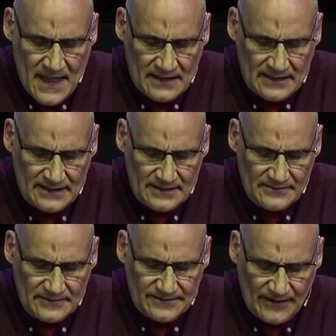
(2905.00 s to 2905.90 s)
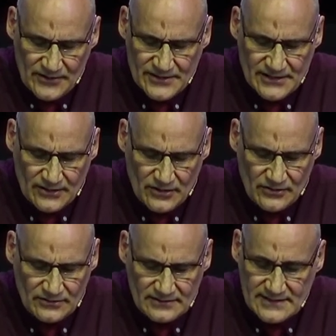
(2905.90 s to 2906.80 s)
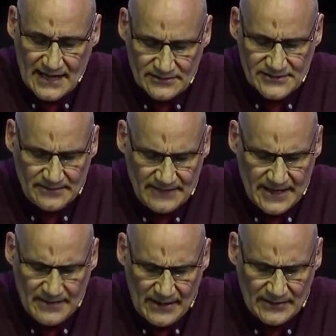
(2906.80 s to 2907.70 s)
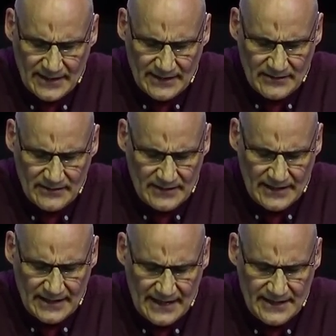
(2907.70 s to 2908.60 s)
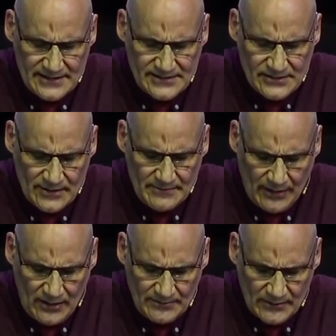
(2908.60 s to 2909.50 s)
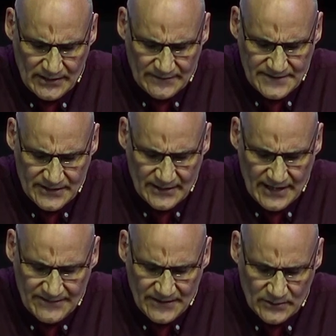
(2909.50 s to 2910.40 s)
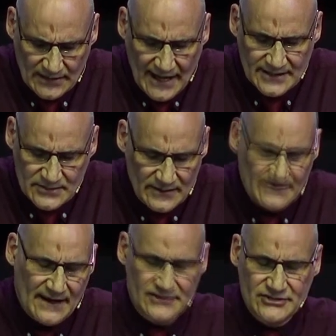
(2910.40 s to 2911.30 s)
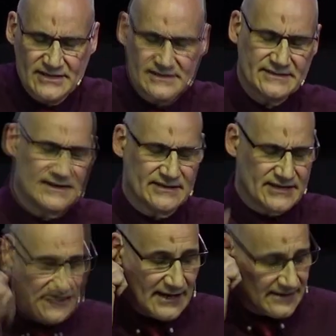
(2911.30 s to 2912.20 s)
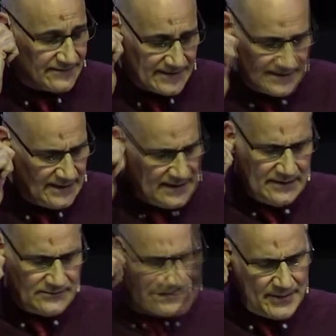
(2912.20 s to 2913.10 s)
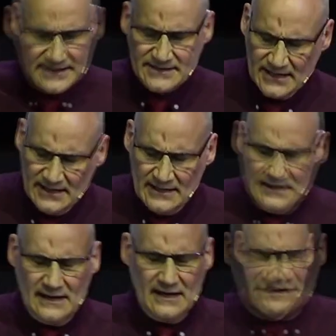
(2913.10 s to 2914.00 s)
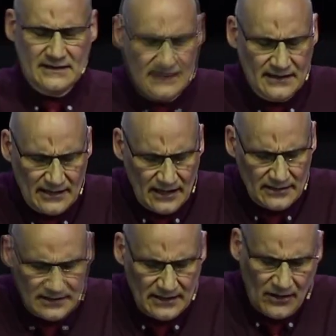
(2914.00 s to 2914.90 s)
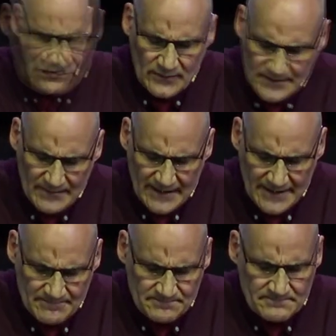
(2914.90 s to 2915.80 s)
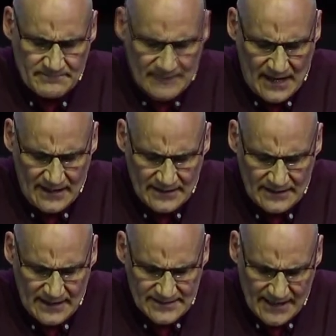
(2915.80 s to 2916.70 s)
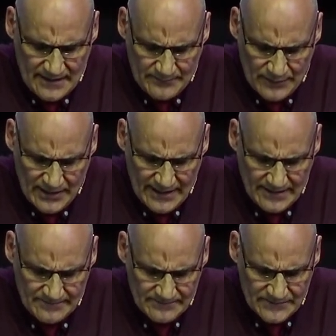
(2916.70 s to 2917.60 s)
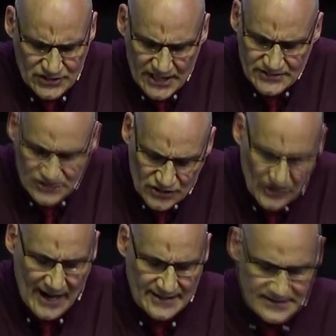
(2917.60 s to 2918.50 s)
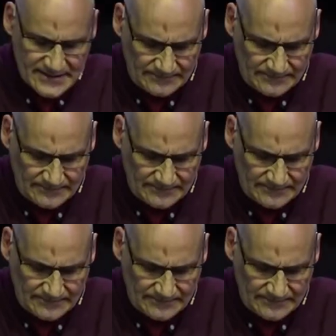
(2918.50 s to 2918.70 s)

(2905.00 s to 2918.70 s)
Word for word: um, for us, or go tell somebody about it it is so important, but we'd love to do it. If you would like to invite Jesus into your life, then repeat uh, uh, uh, along with me uh, as I pray Jesus Christ,